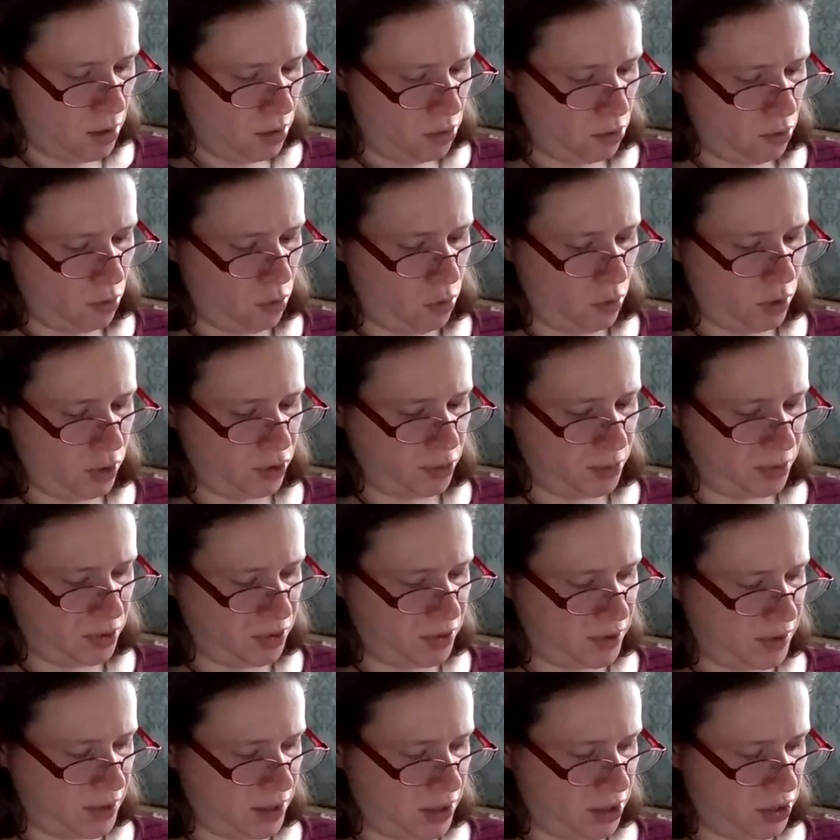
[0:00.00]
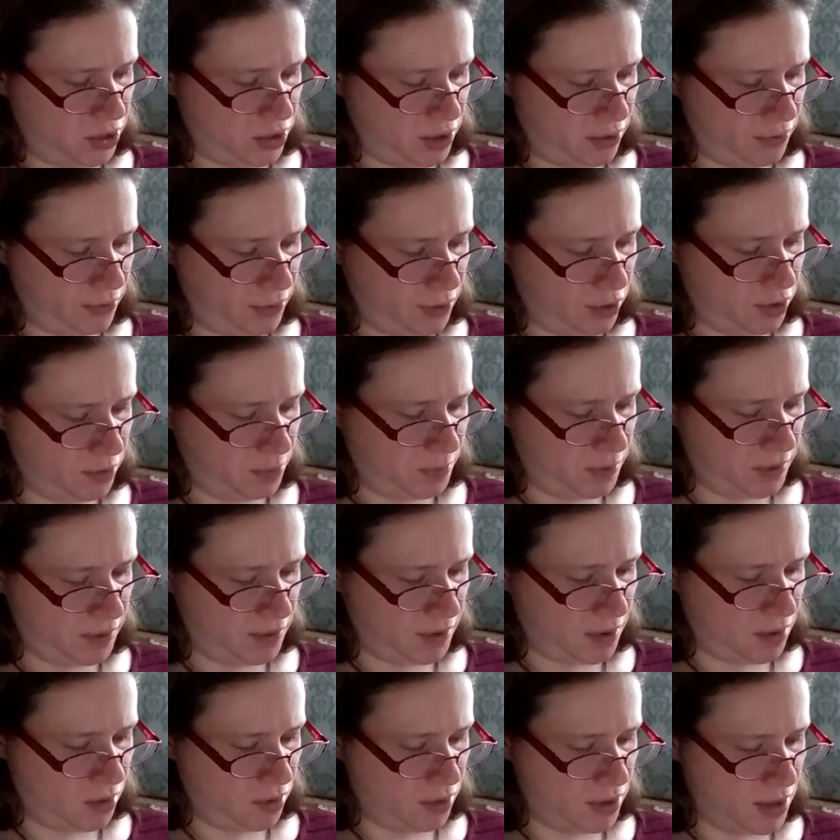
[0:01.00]
The horse was skittish at first, but
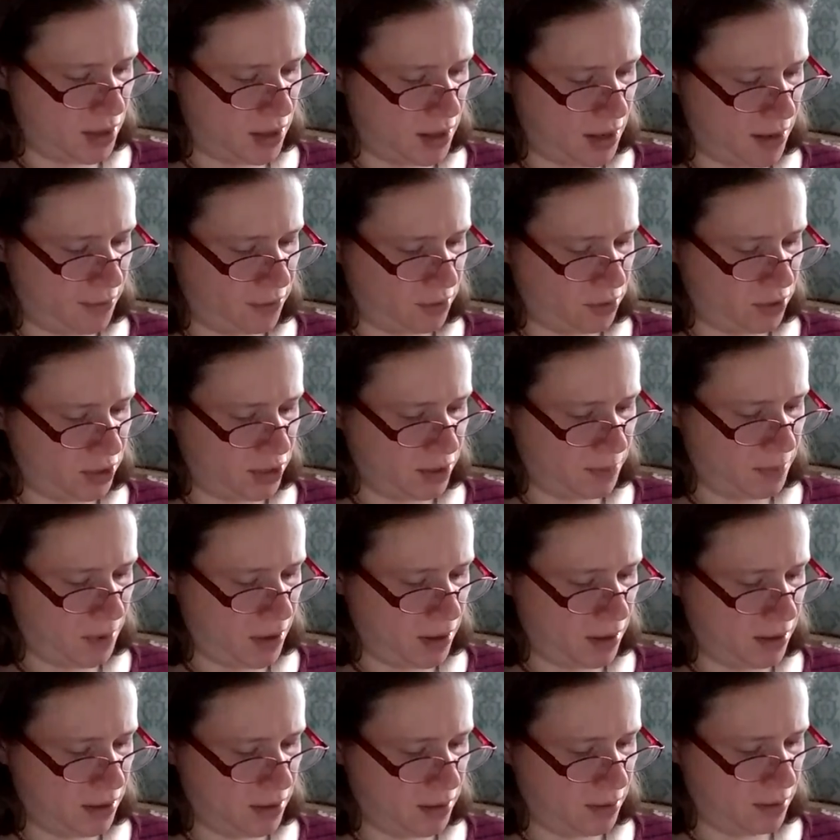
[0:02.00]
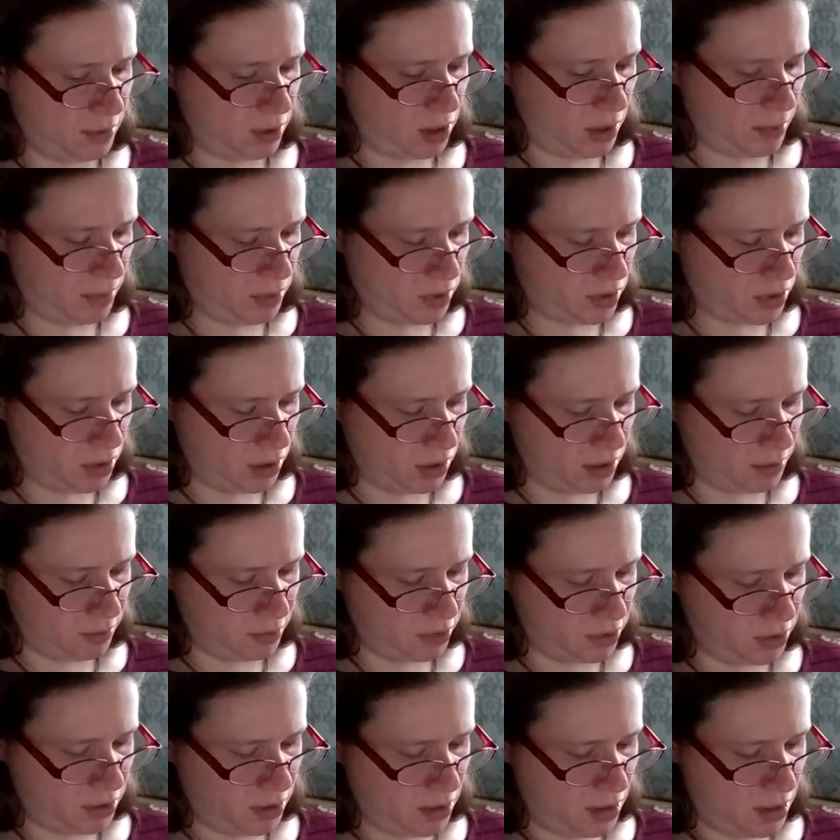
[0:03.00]
settled down after she patted him a couple
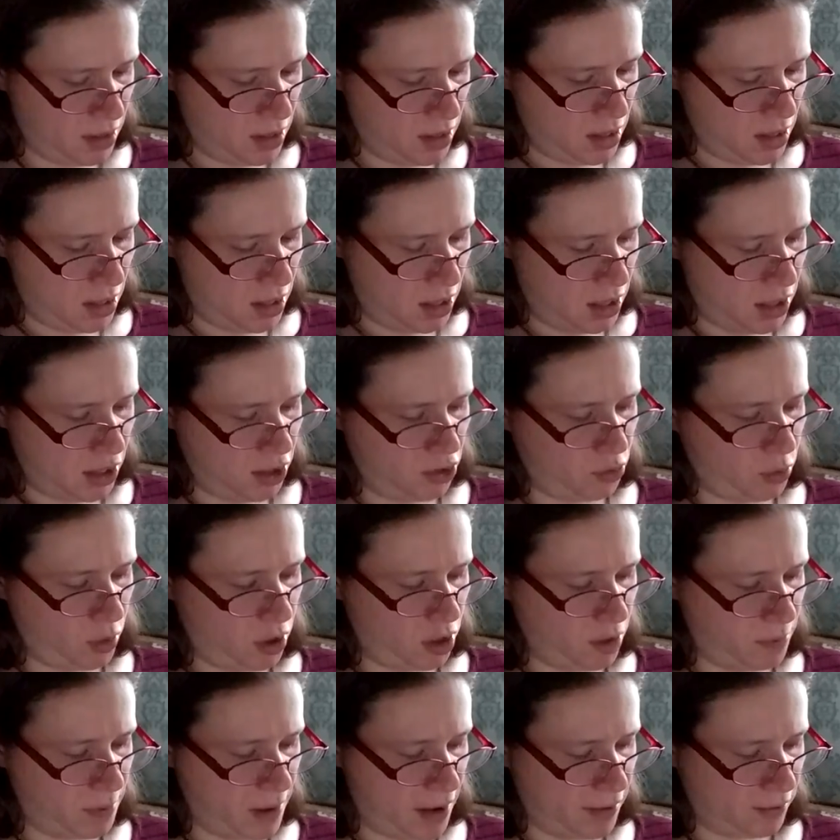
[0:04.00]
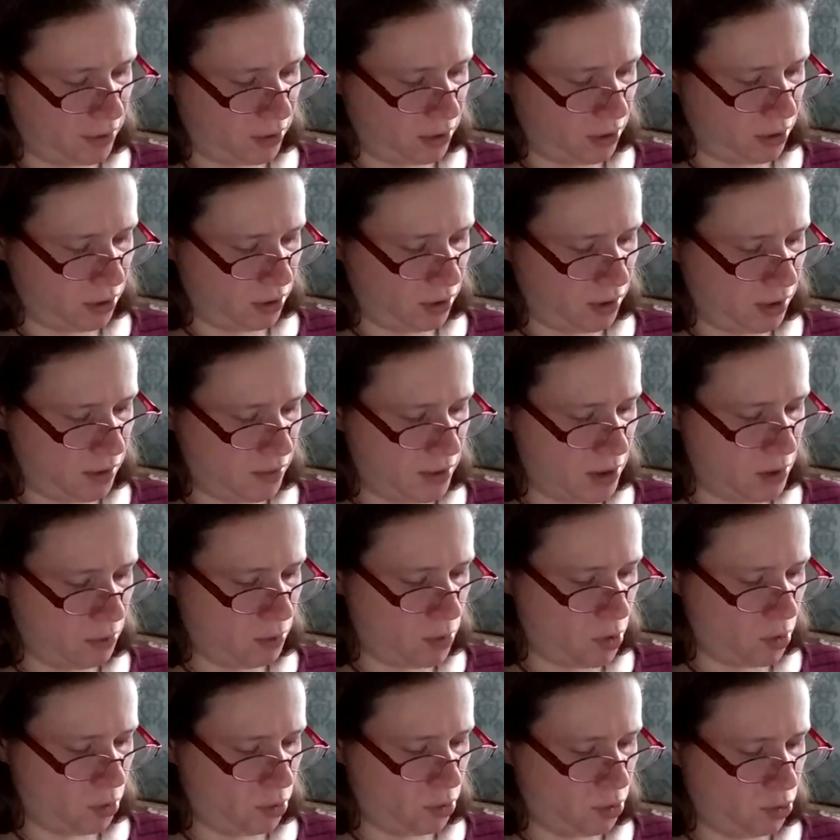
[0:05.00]
times. He swung up after her, and they
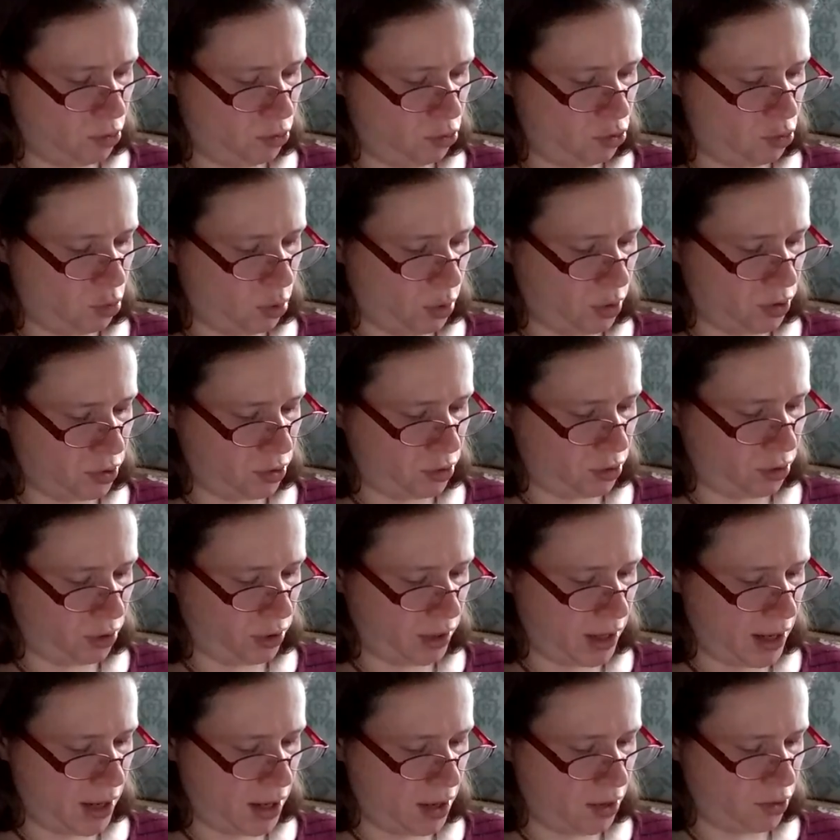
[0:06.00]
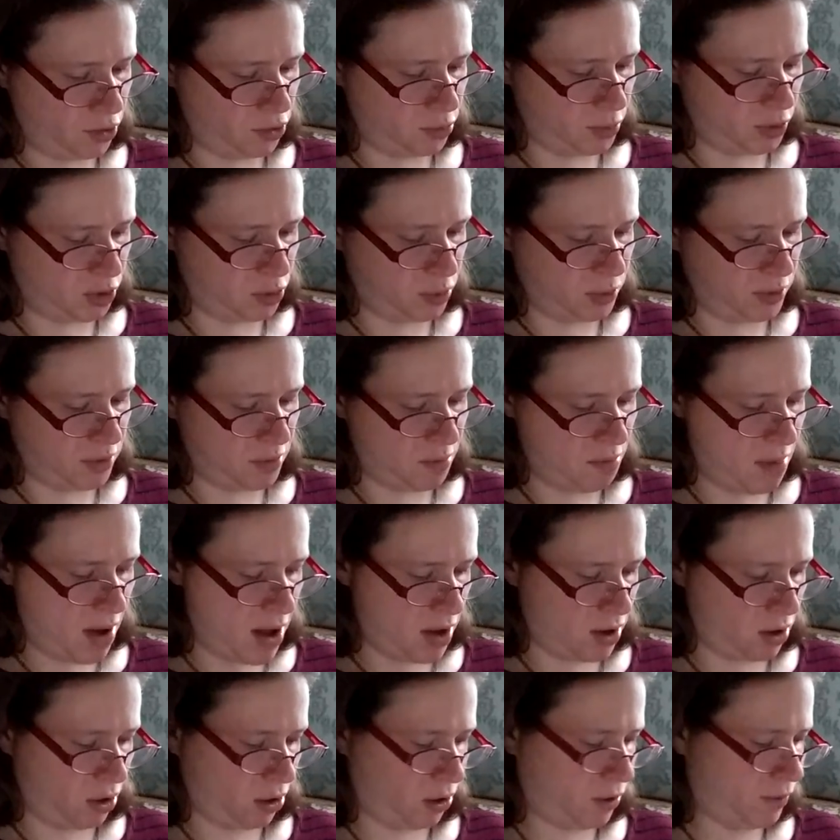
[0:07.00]
rode toward her house, which was a
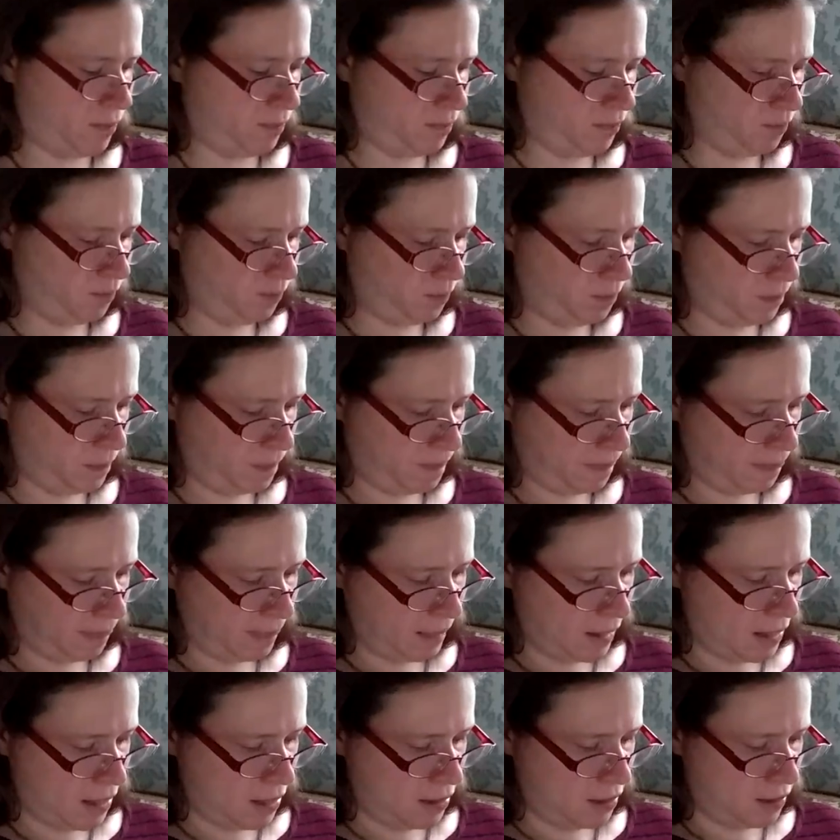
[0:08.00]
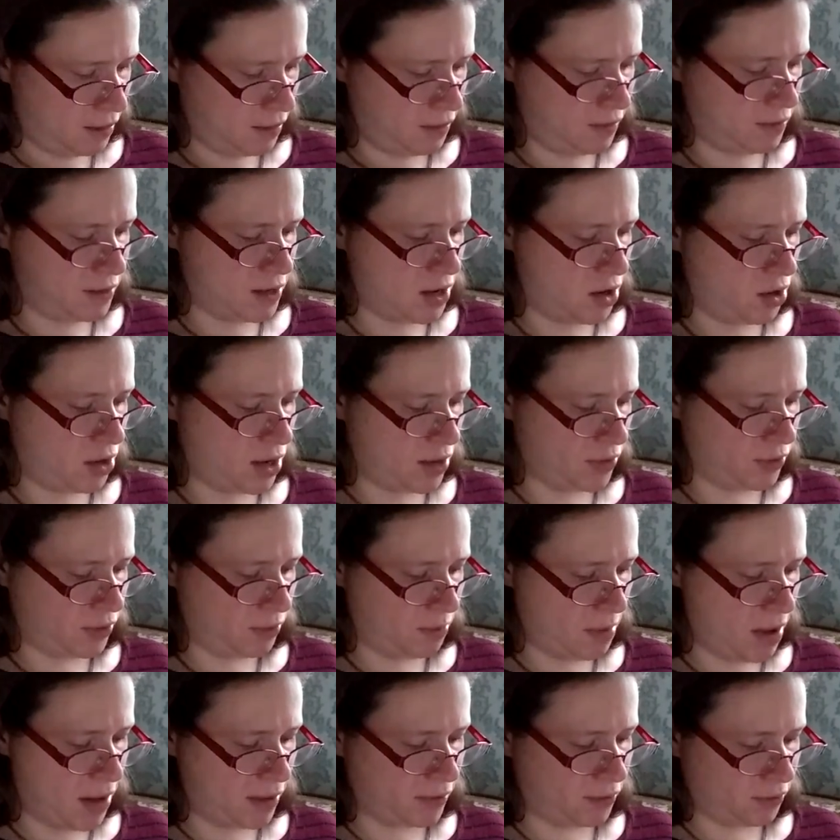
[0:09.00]
manor. He stared at the
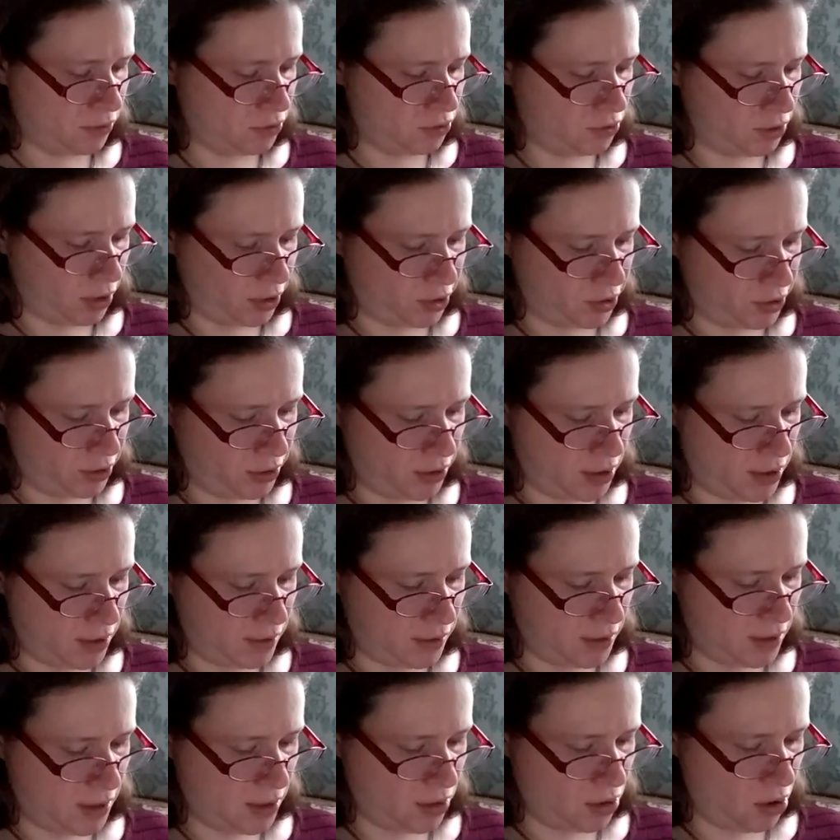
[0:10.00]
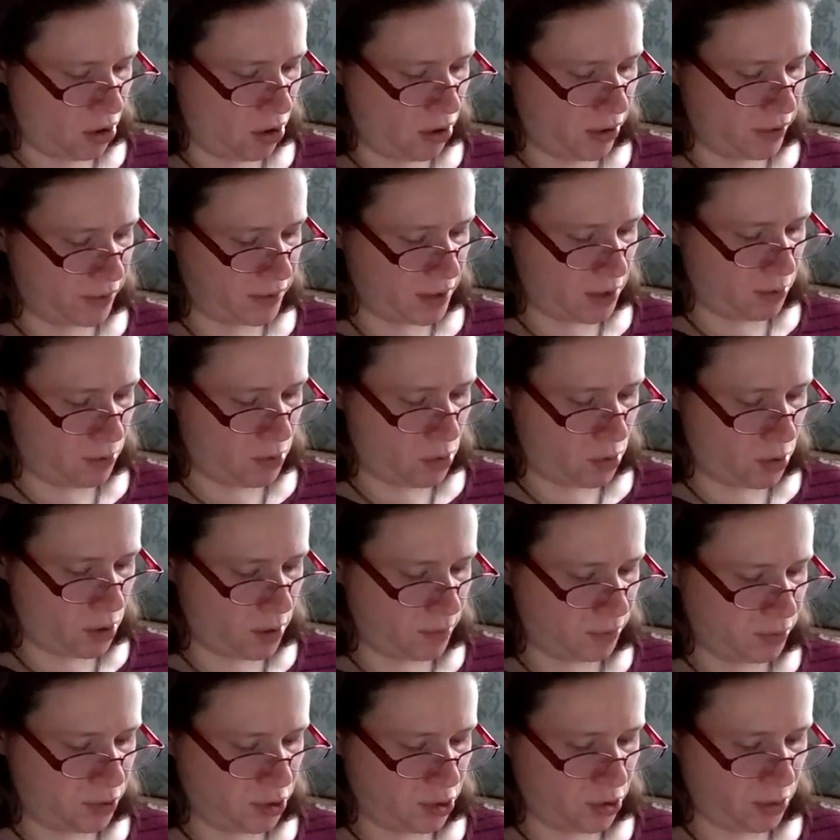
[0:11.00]
massive structure in awe as they rode
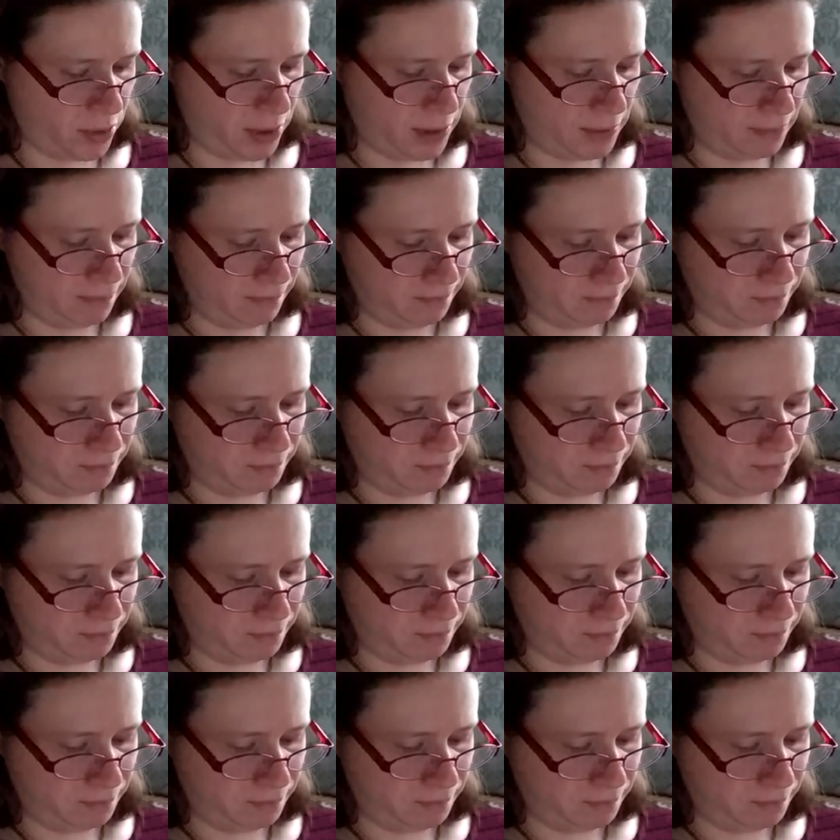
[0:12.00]
up to it.